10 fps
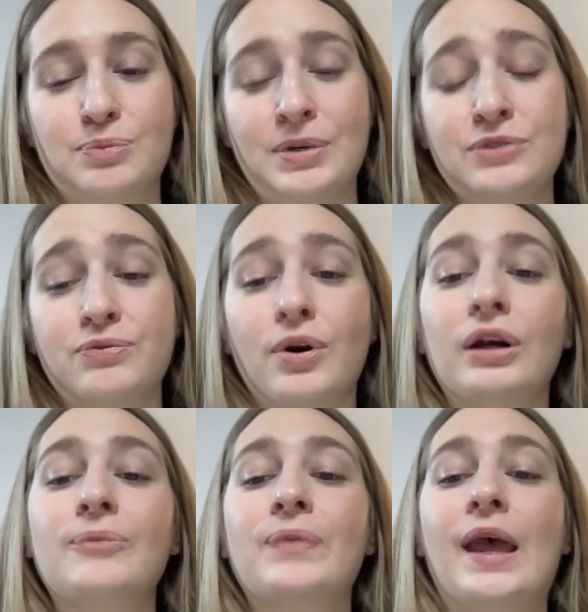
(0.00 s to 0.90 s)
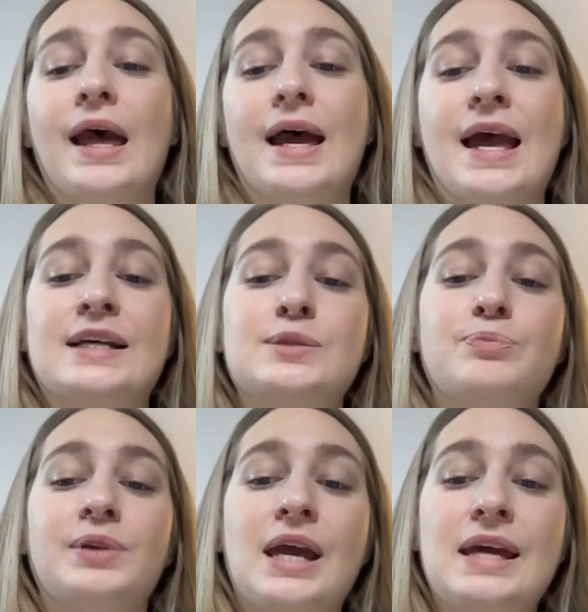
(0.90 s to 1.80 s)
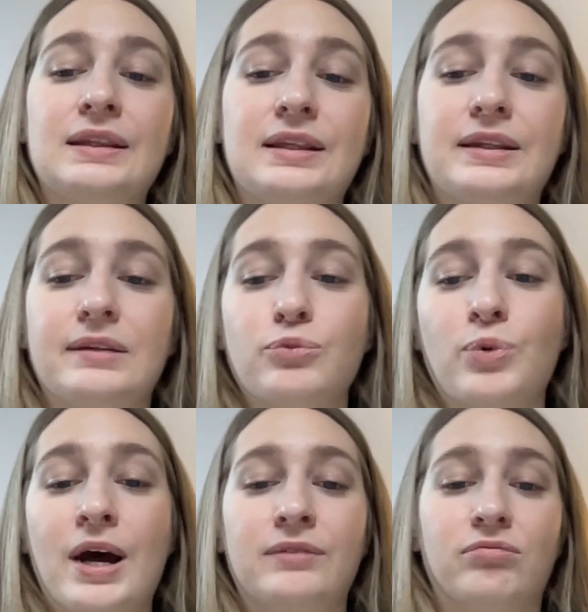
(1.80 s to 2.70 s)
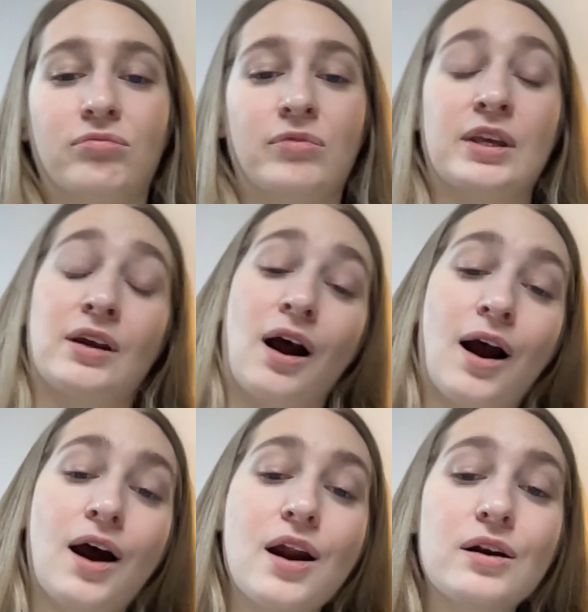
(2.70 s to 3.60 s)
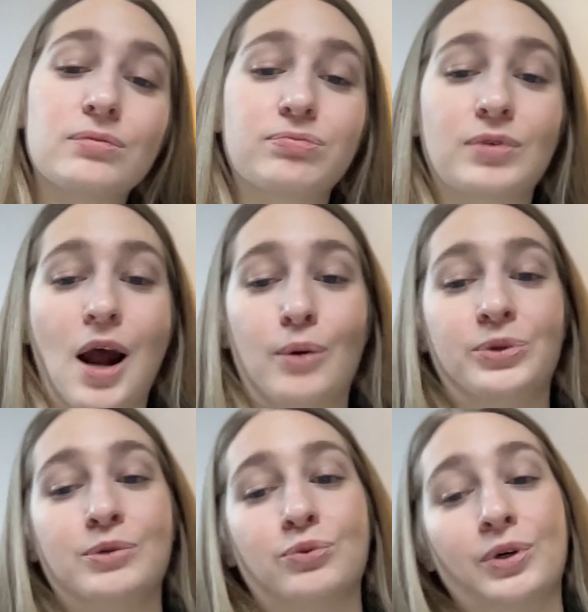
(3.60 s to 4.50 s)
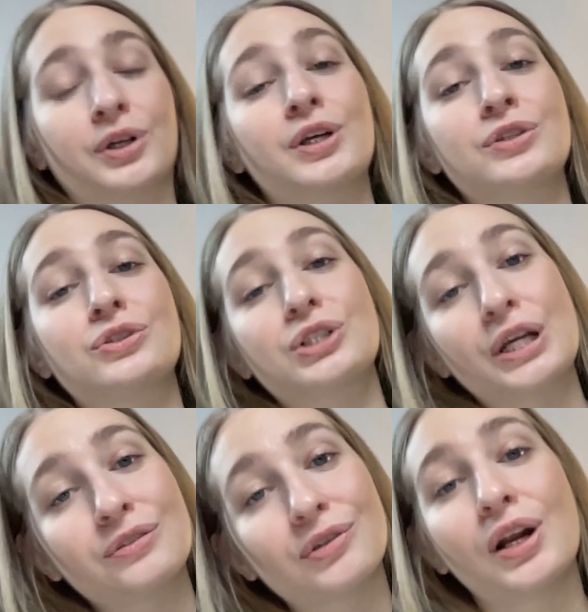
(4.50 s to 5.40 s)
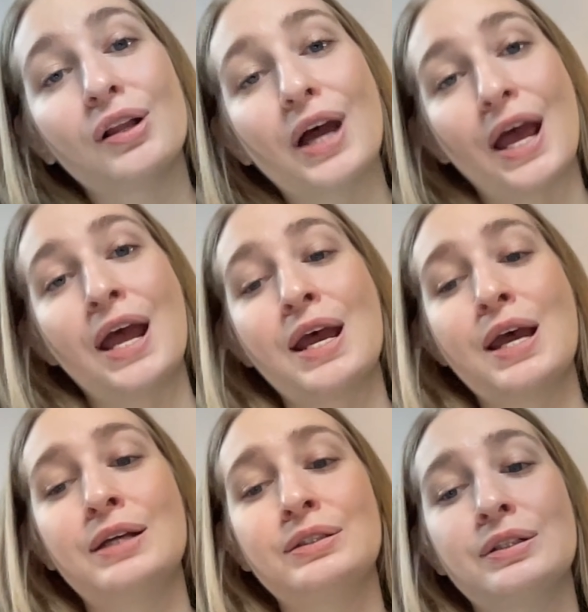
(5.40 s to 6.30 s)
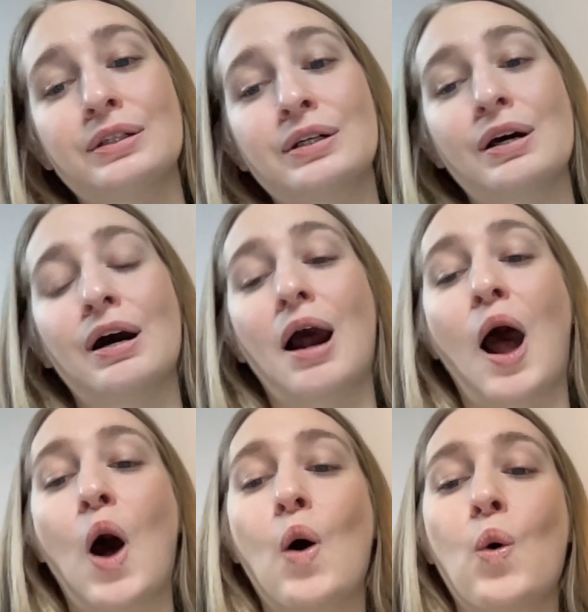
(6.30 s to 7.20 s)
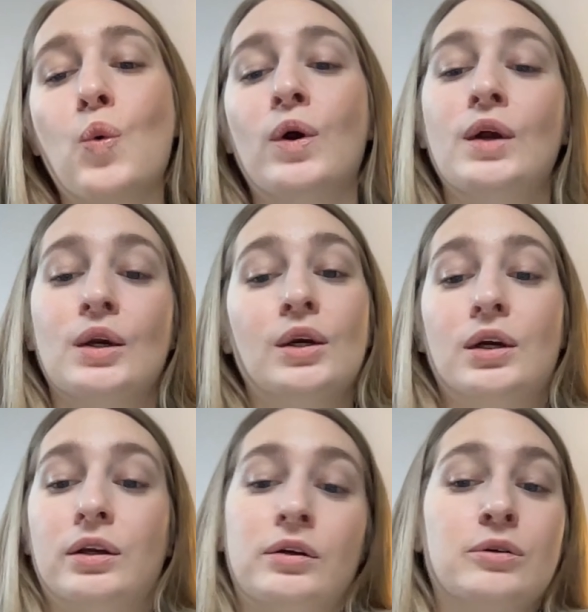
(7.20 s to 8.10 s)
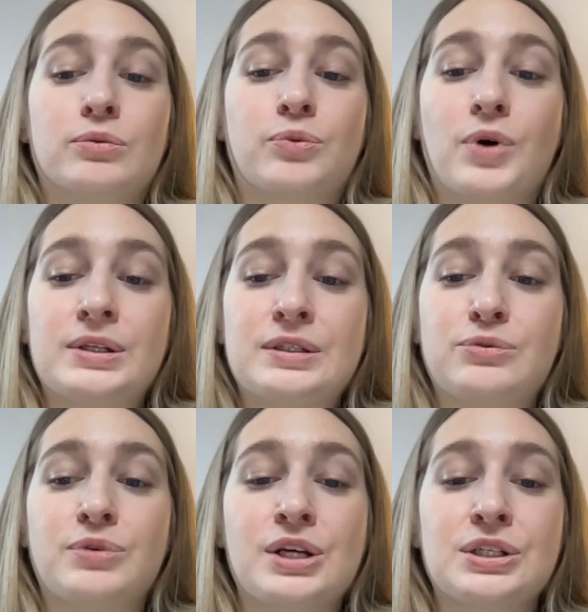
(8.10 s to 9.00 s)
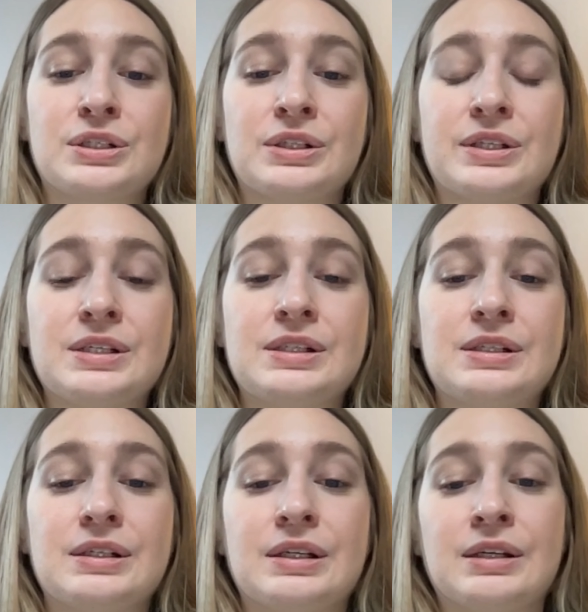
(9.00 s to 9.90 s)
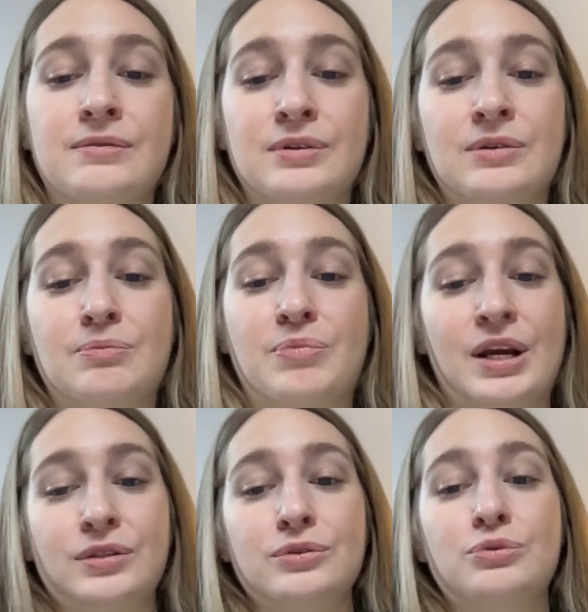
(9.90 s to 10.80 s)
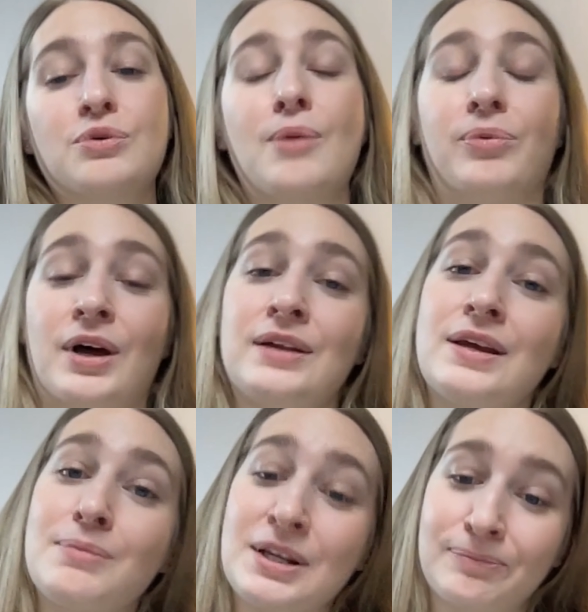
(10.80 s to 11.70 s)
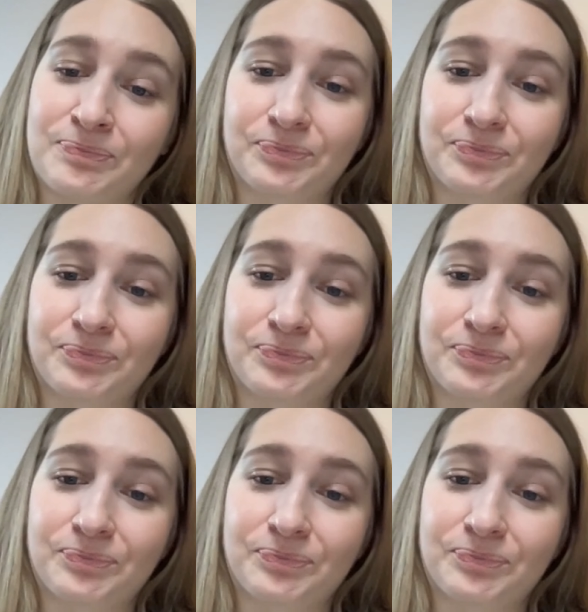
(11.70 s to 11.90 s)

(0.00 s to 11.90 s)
pitchfork, explain what they are, how they work in general, and how what situation it is even better to apply them in.